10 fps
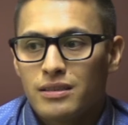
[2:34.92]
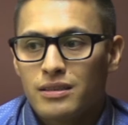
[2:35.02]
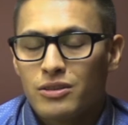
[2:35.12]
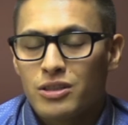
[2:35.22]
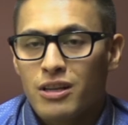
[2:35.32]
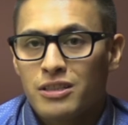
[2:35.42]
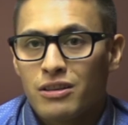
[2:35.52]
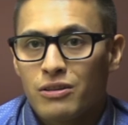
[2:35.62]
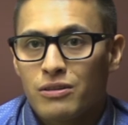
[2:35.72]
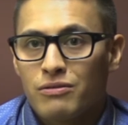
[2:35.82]
there's a lot to
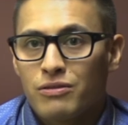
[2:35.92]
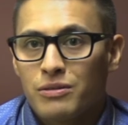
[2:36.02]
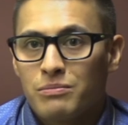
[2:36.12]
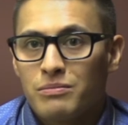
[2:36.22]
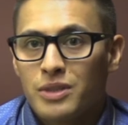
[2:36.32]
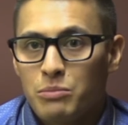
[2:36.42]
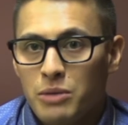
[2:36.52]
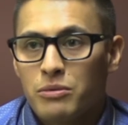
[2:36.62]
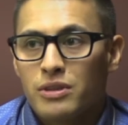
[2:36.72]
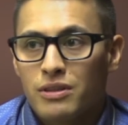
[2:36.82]
learn from the
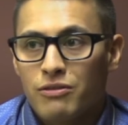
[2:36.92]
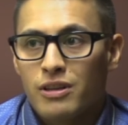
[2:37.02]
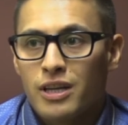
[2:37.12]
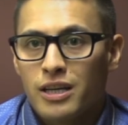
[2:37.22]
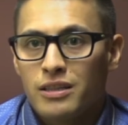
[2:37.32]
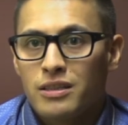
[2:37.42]
people in the front line.